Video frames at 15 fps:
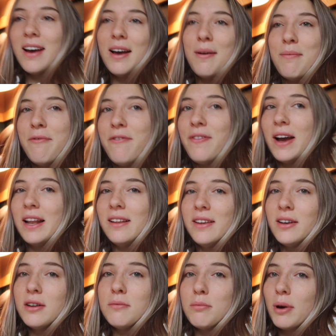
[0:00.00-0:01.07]
I'm
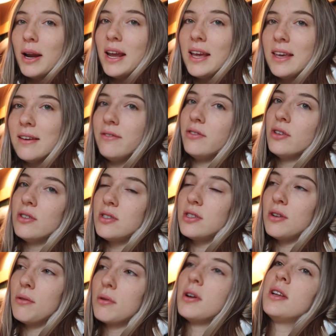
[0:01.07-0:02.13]
finally on break. It feels
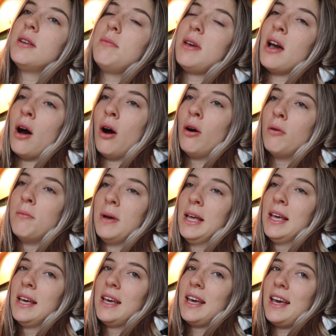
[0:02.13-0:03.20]
so good to be home
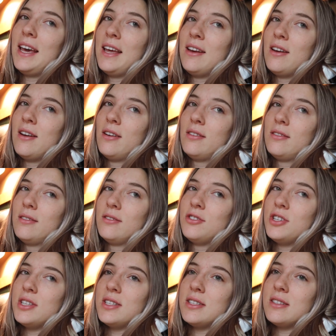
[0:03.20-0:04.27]
and
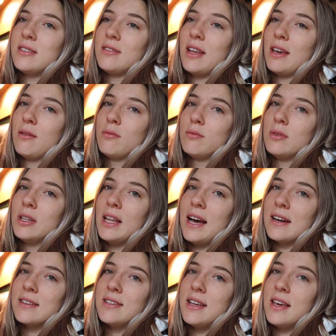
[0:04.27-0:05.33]
just like
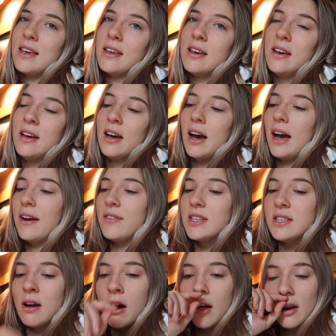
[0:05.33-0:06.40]
relaxing. I have a
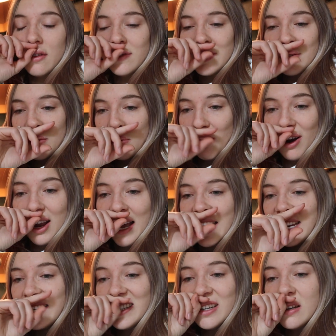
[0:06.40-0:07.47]
ton of schoolwork I
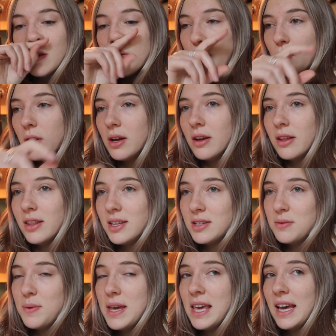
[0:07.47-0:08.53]
need to do
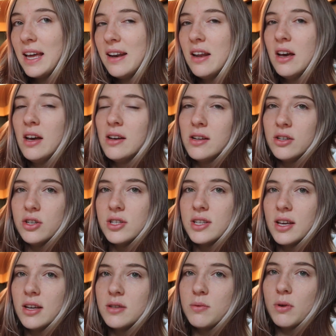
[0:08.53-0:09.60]
this weekend just
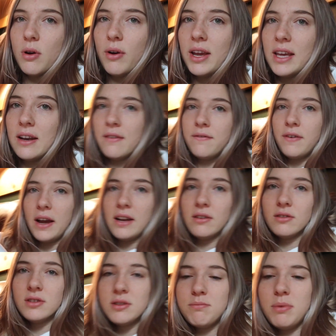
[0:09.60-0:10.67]
because we're going into
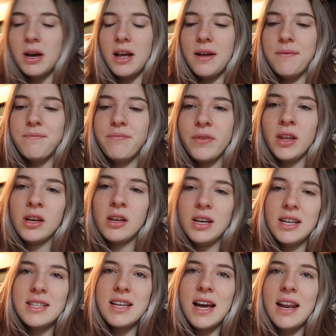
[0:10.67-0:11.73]
finals, but
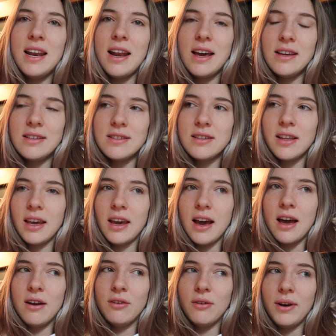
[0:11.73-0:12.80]
it's kind of nice. Like,
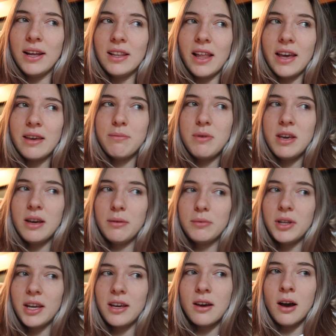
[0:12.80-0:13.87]
I don't know, I like being
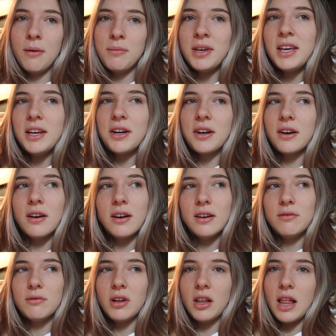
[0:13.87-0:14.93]
able to like come here
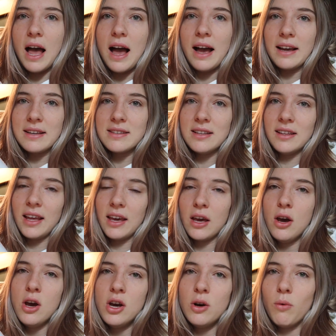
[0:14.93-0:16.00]
and relax and
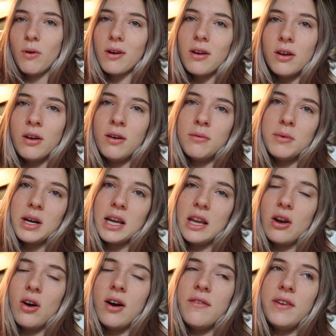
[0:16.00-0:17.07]
like work on homework
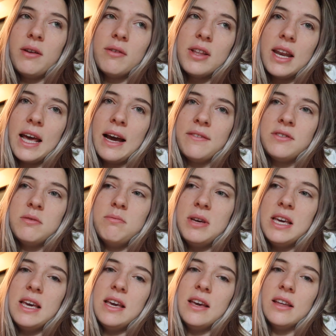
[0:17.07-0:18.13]
and not have anywhere that I have to
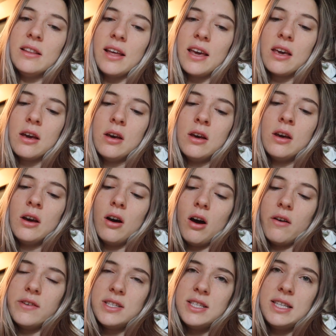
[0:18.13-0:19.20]
be and like
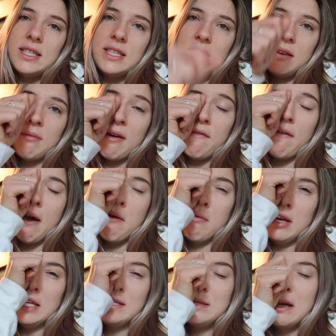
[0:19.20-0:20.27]
obviously seeing my
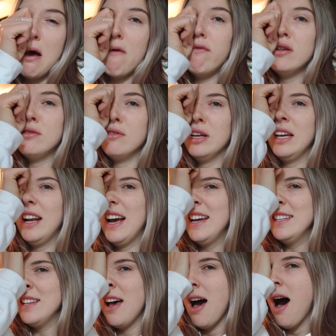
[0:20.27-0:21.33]
family and stuff is really
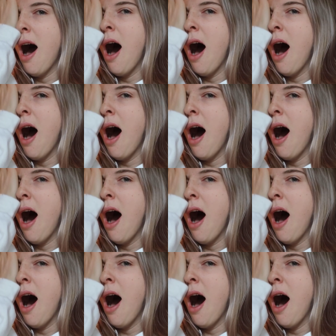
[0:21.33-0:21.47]
nice.